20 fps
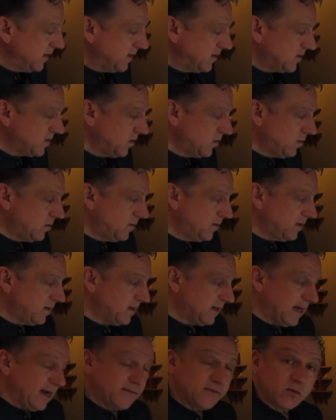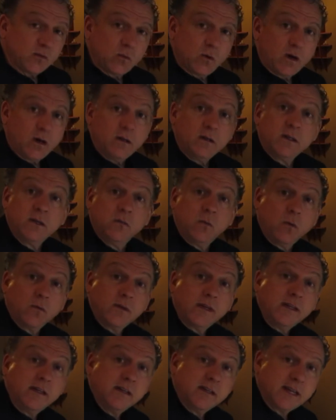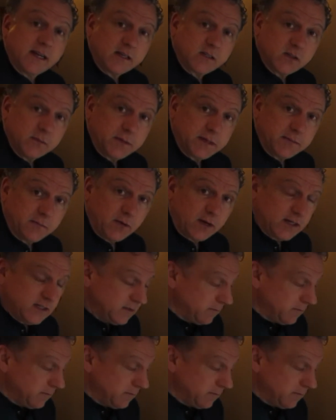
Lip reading: So after a while, you won't need to take so many breaks.